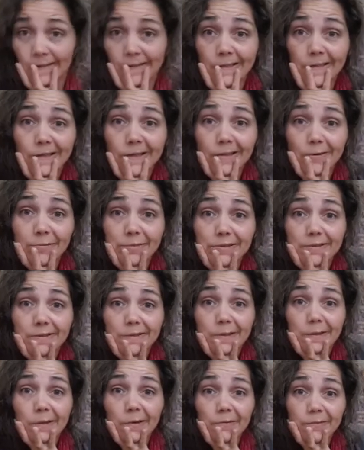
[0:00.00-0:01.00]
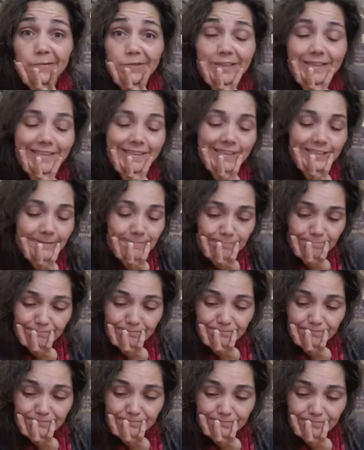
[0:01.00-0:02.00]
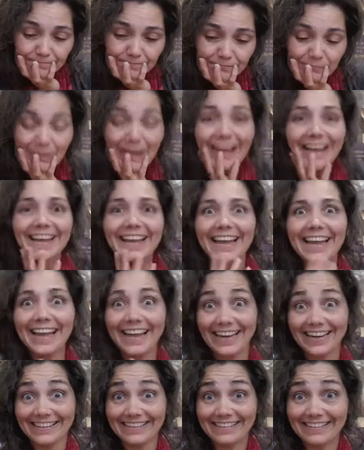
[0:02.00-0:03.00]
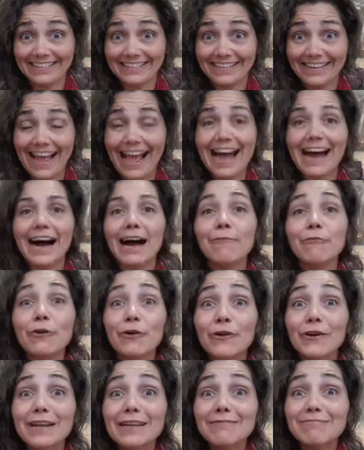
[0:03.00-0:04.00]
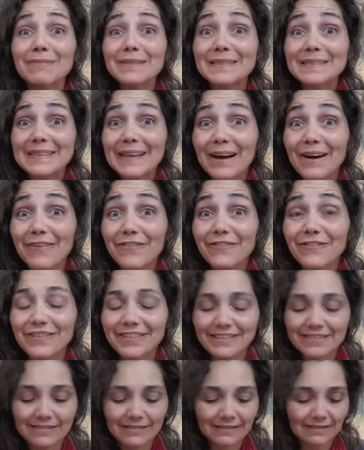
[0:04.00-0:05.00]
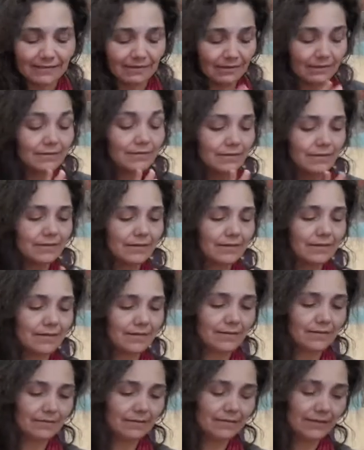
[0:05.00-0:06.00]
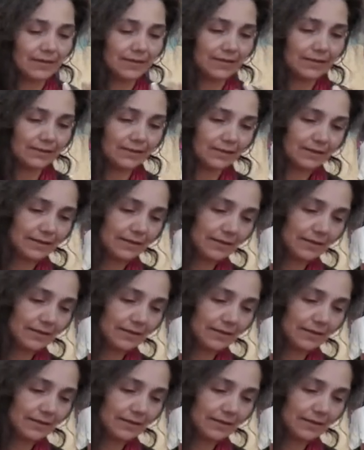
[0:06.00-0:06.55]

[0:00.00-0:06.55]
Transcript: I hurt myself. But hey, I'm hurting myself. Right.